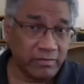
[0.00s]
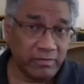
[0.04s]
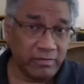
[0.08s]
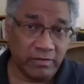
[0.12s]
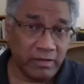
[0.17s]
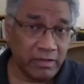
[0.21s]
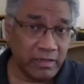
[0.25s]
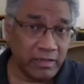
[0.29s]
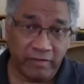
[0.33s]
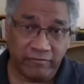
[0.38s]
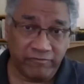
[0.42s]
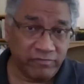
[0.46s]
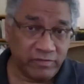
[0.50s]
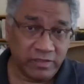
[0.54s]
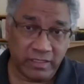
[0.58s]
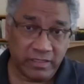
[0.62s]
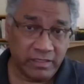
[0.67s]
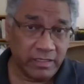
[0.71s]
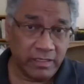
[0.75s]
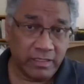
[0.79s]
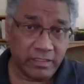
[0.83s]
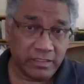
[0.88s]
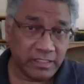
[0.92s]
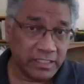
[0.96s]
lived
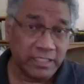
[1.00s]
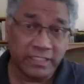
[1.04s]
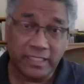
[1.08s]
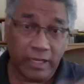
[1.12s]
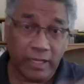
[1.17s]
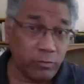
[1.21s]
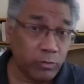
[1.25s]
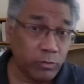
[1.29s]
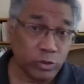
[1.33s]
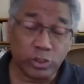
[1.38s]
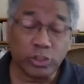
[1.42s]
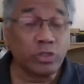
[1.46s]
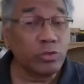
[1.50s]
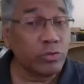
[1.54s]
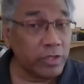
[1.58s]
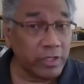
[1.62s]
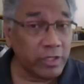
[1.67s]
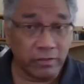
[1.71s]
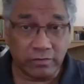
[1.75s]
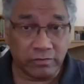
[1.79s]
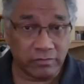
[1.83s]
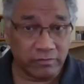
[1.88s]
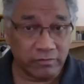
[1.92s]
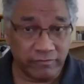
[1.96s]
since I was 2
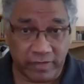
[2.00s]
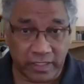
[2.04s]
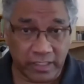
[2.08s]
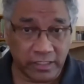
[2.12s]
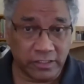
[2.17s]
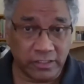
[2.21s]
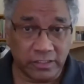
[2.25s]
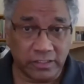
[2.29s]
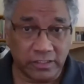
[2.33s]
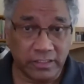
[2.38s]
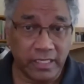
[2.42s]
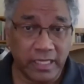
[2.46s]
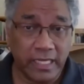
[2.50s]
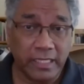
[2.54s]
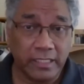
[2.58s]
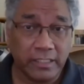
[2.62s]
years of age.